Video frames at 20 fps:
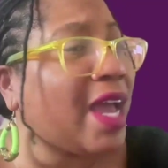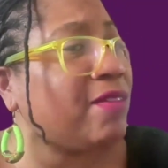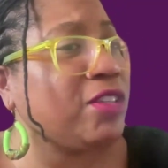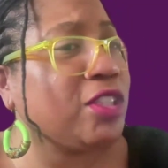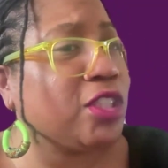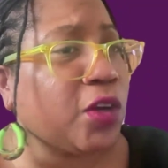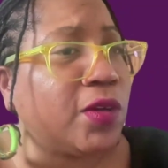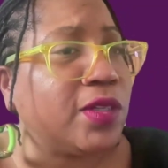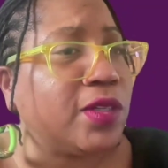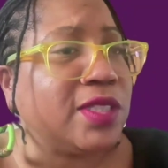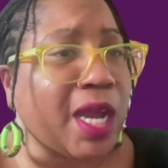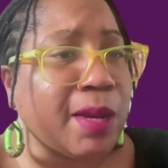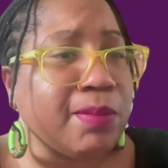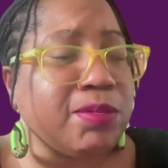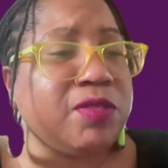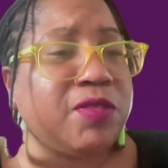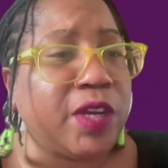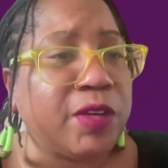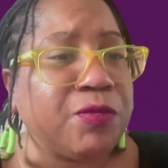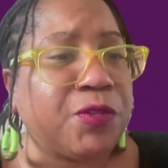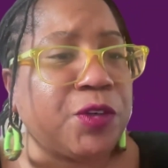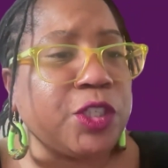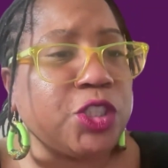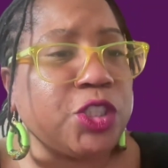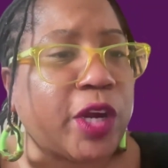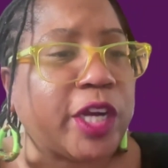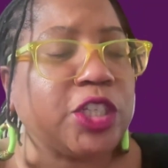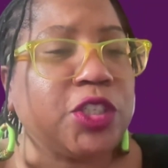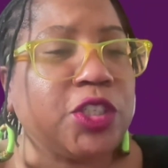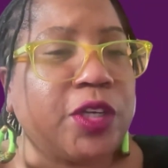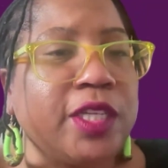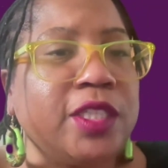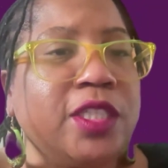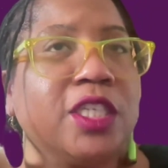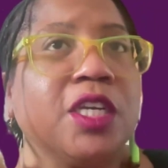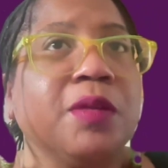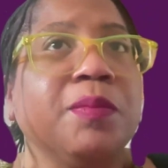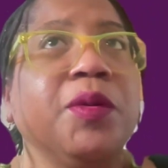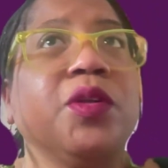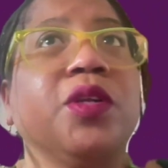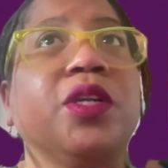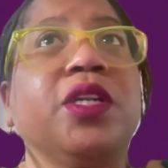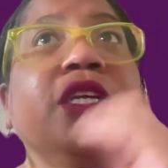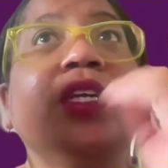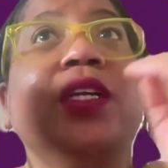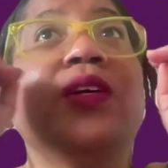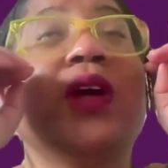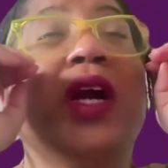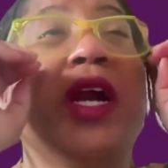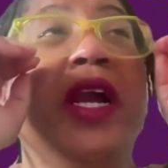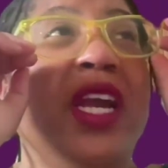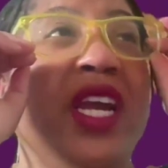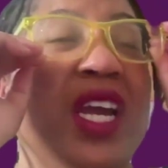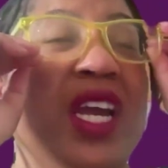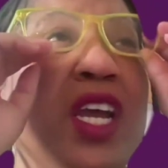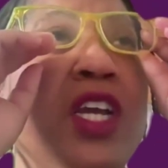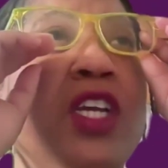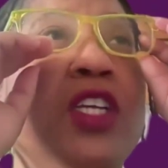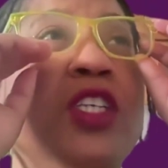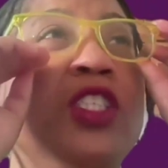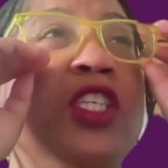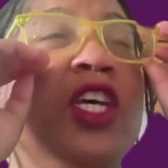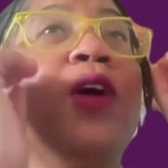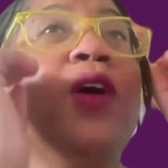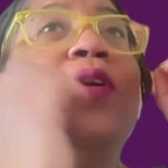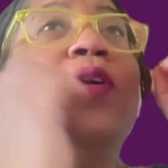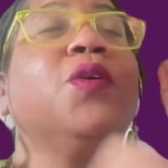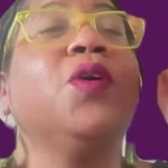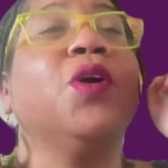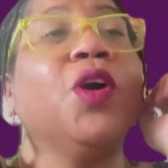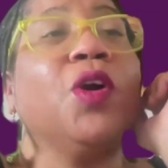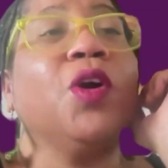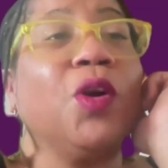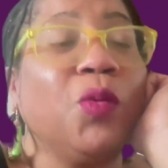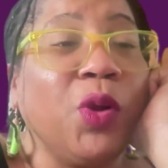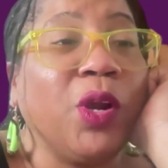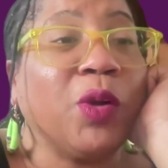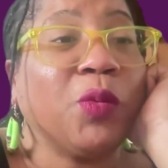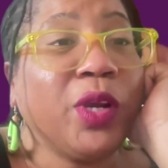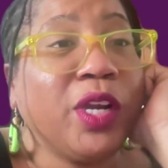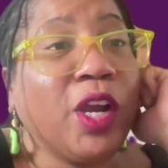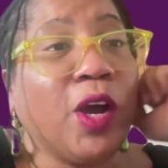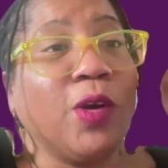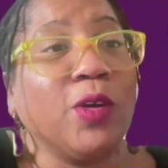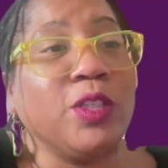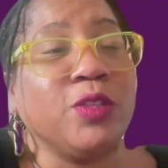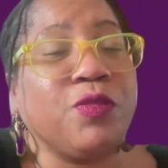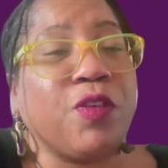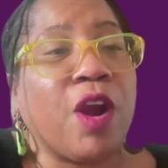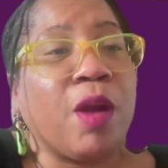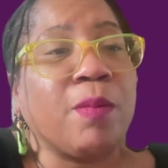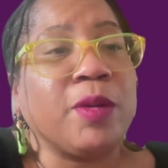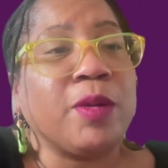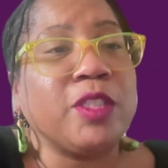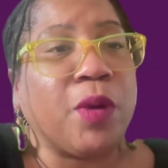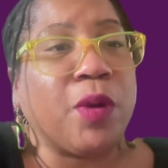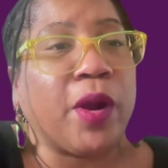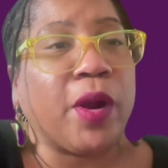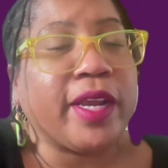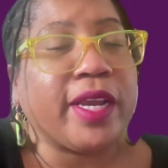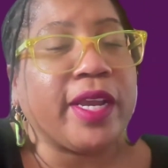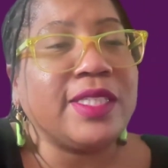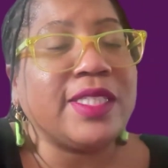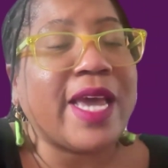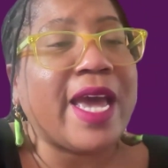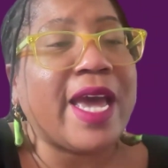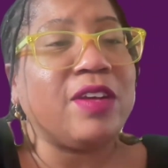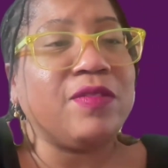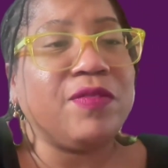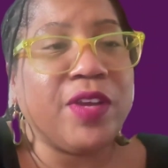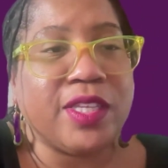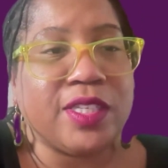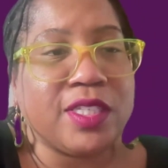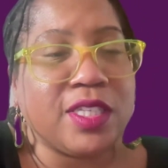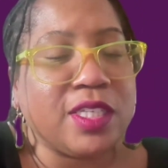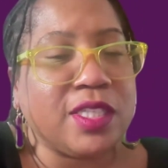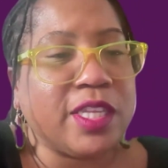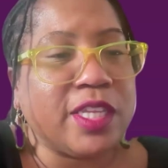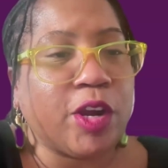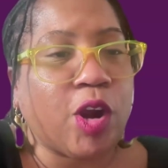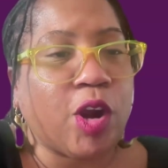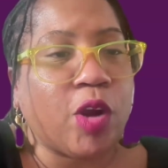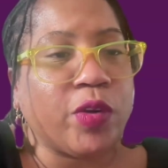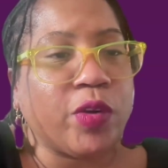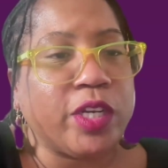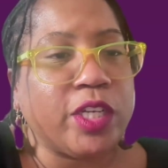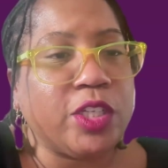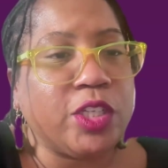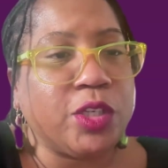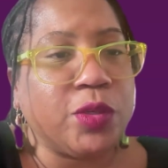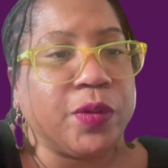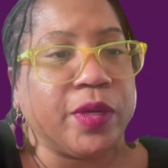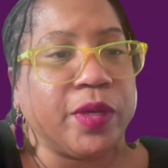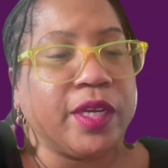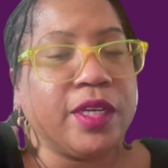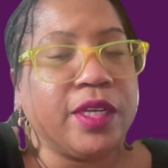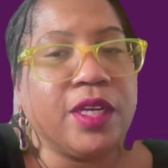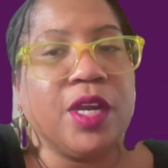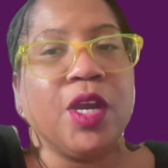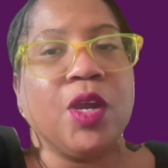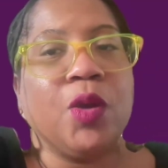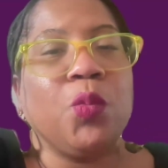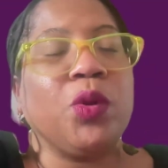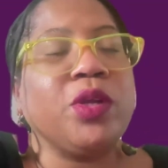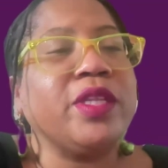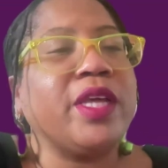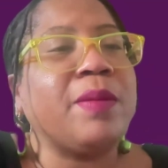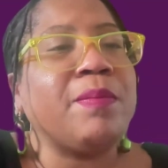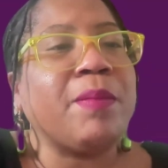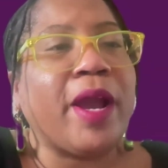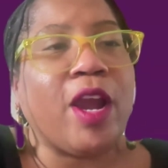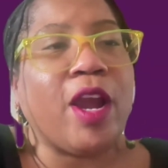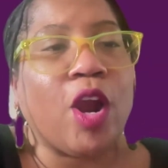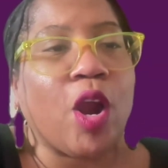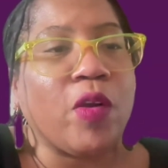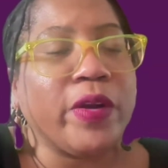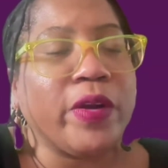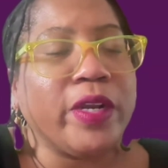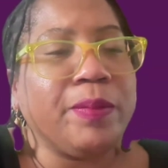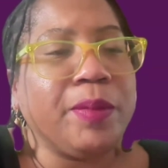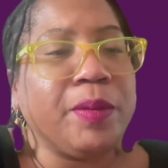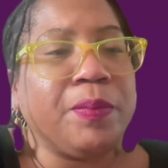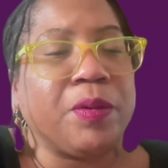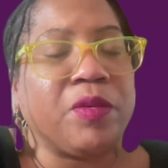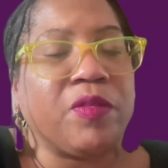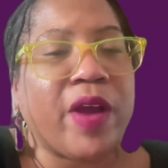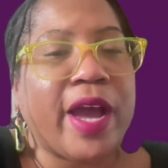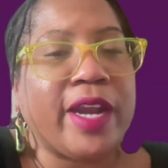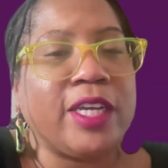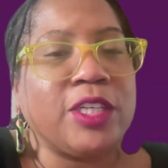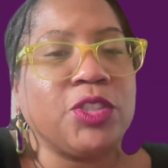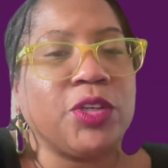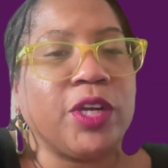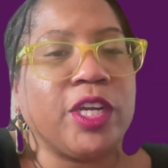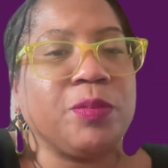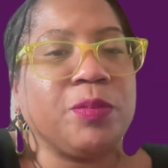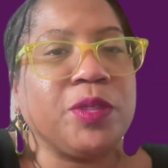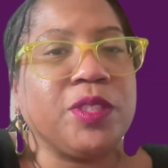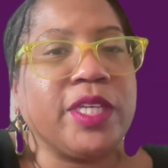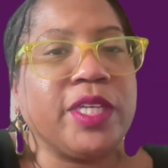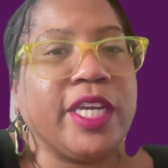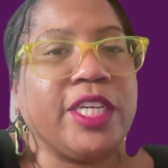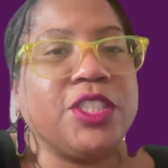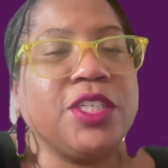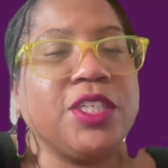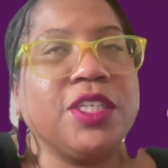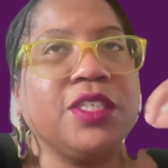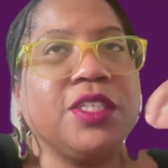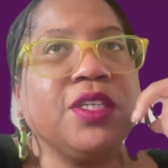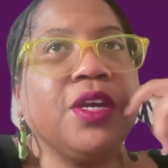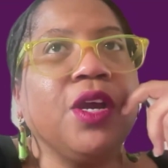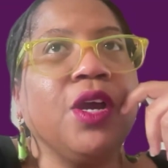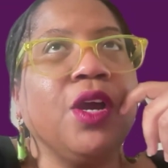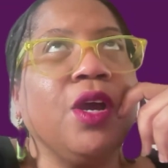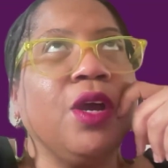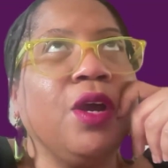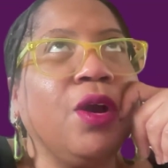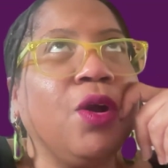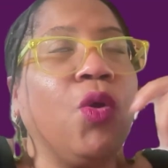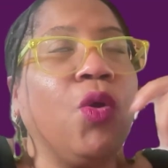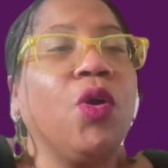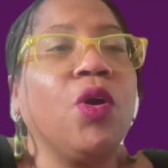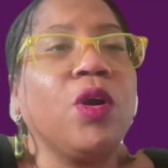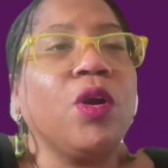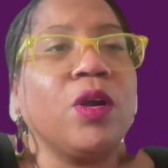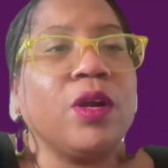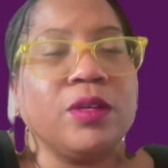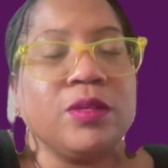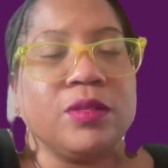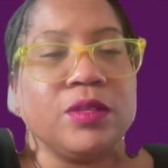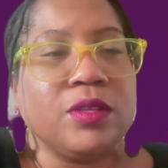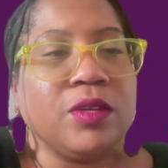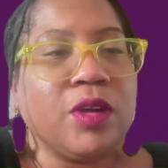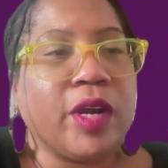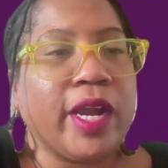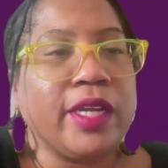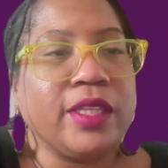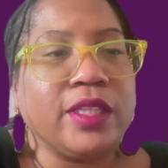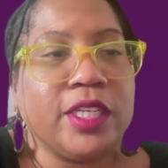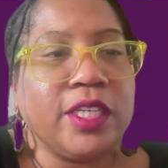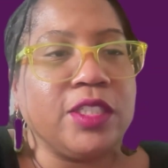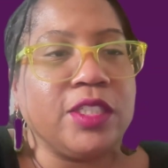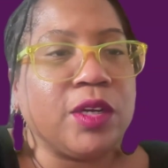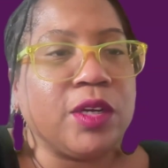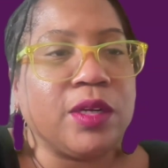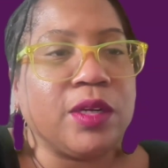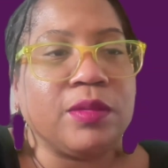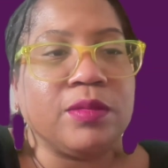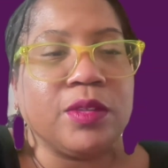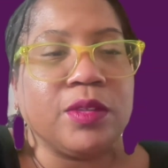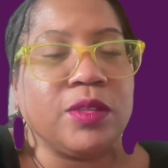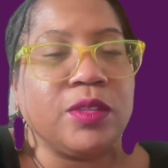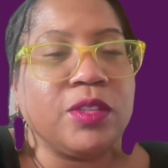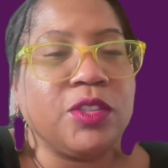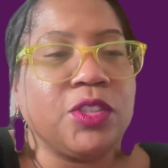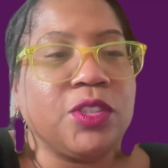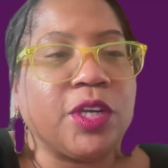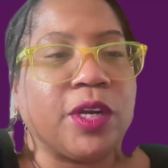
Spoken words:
have certain types of infrastructure in the community, right? So where we host farmers markets at events that they're already doing, where they might already be providing transportation, or, right, these are